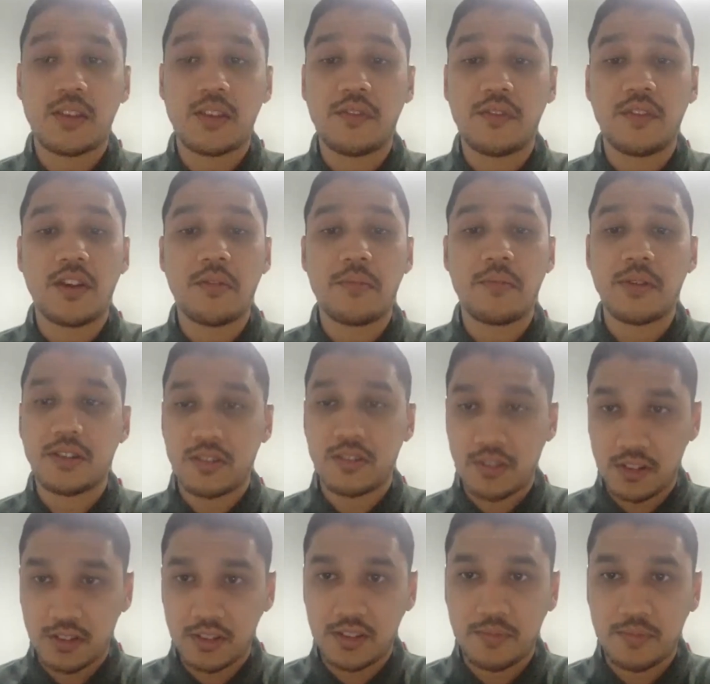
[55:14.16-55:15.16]
you very much,
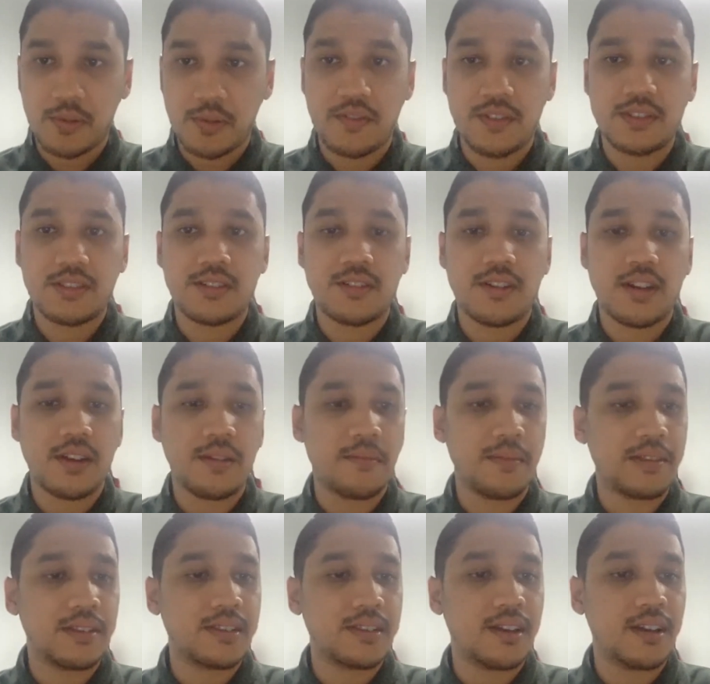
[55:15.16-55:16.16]
Professor
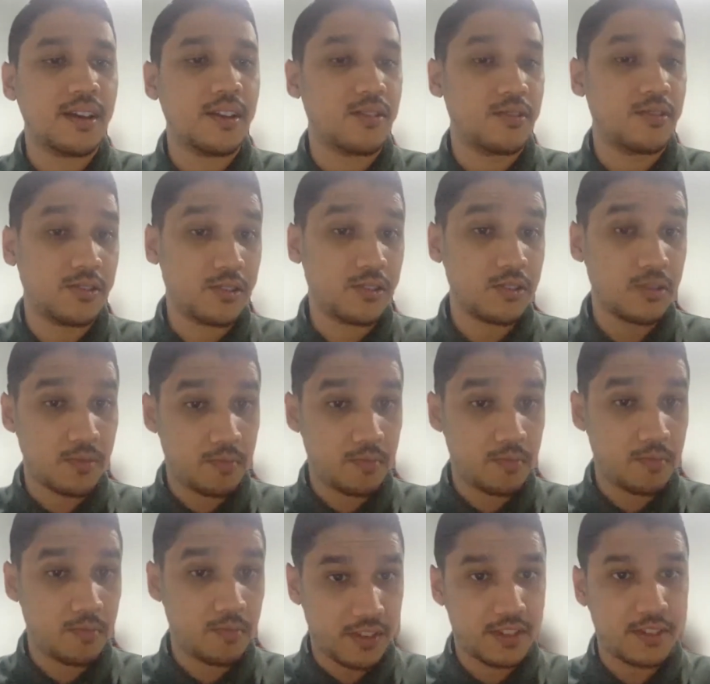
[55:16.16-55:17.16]
Rahimatsah and also
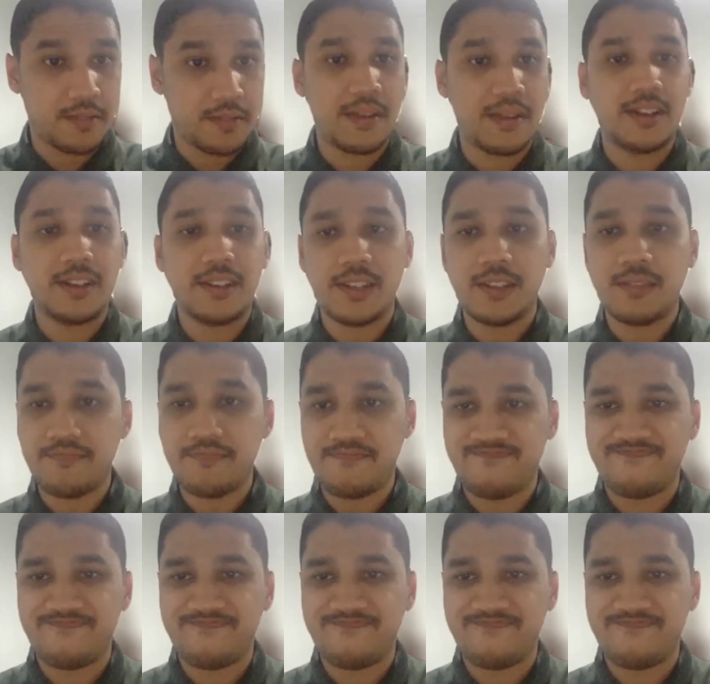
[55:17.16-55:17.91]
Professor Melanie.